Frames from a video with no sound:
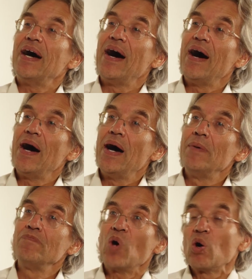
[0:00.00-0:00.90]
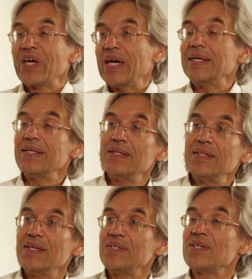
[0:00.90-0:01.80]
Okay,
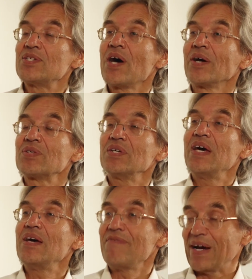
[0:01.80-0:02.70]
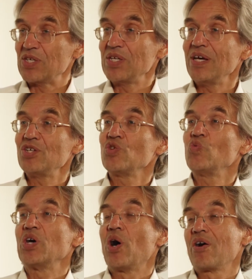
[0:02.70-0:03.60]
this is not a vaccination
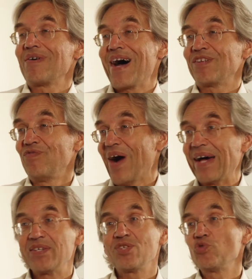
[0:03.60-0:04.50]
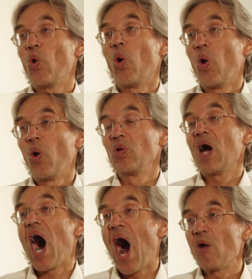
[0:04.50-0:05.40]
we are advising to all
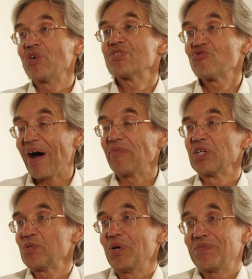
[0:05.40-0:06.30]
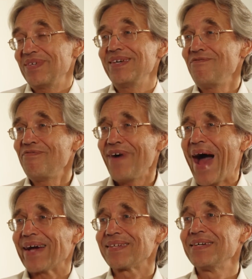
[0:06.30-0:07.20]
our travelers, but in
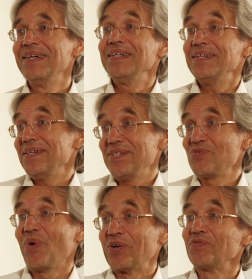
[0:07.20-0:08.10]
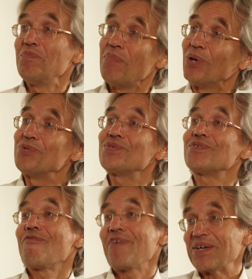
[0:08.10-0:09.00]
fact, it is one of the
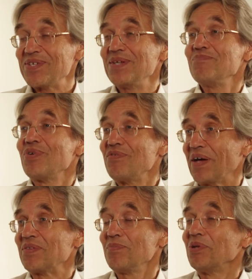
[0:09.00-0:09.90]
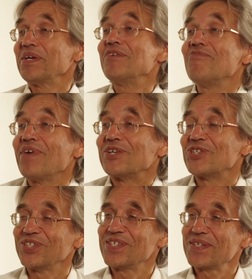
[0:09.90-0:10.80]
most vaccine-preventable
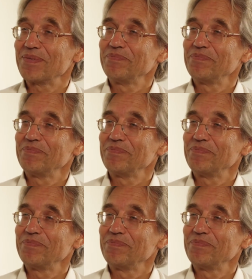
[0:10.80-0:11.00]
infections.